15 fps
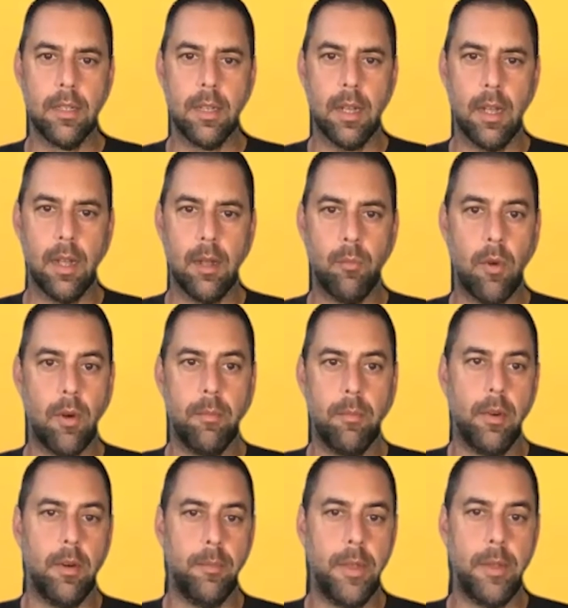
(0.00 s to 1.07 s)
more and
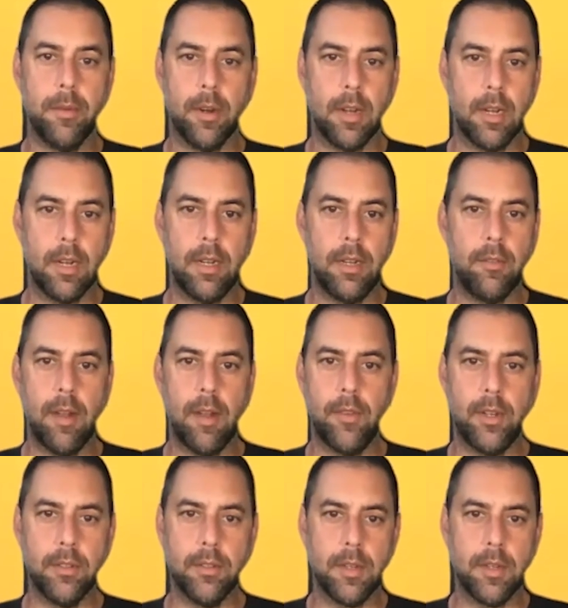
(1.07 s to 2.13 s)
more people are going to need
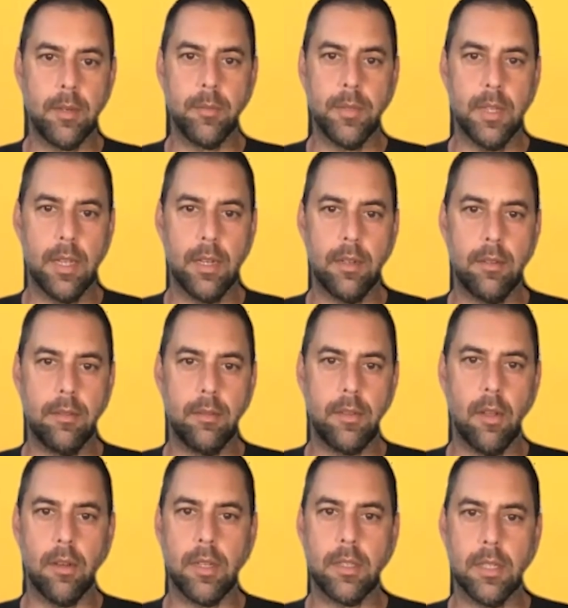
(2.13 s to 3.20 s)
revenue streams that
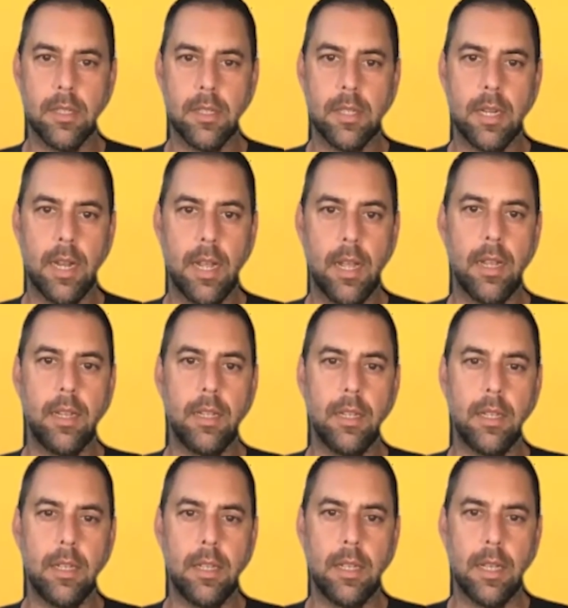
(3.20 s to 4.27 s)
don't exist today.
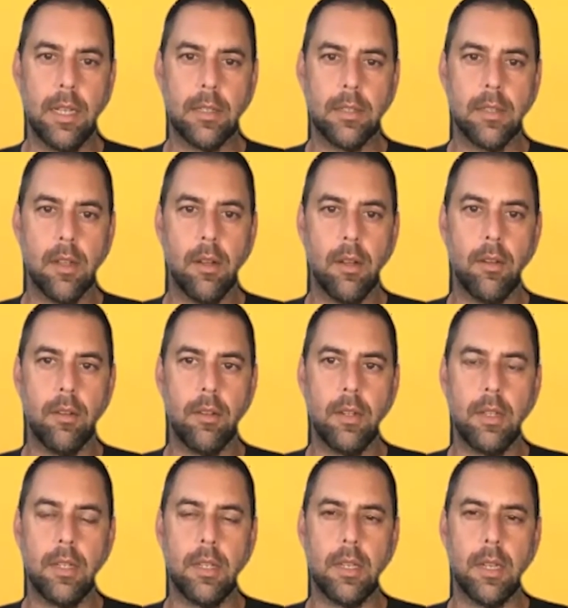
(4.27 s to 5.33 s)
And so
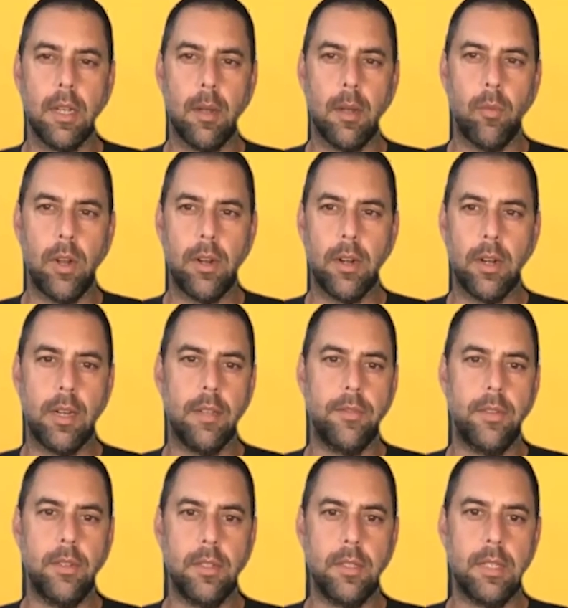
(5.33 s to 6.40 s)
I'm wondering if
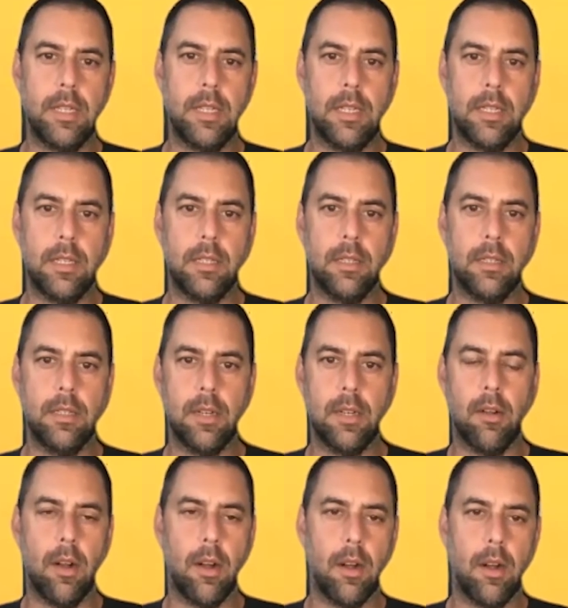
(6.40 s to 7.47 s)
you see,
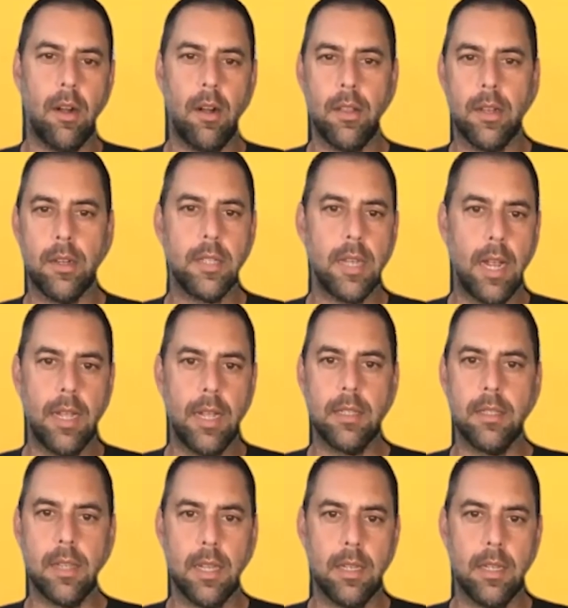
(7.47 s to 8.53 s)
are there
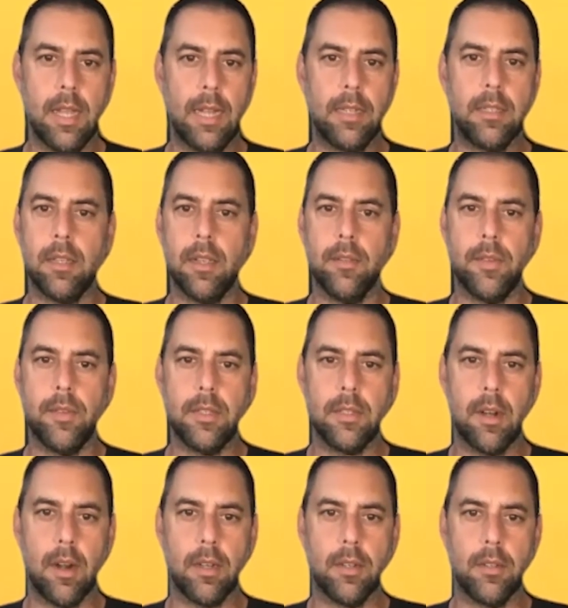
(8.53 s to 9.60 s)
signs that stuff is
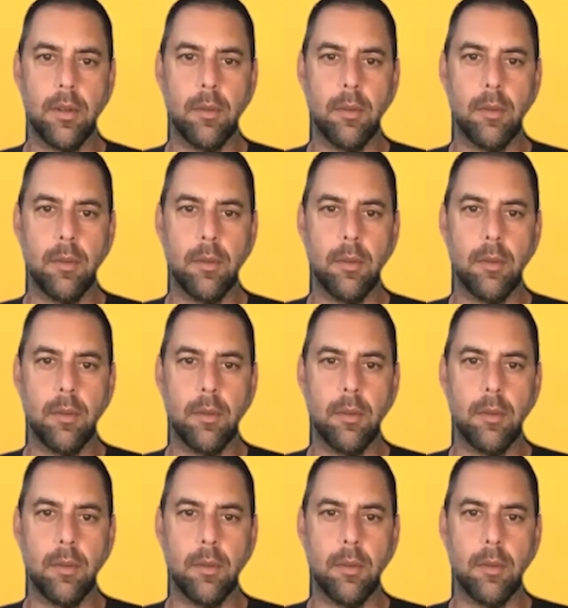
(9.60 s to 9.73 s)
starting to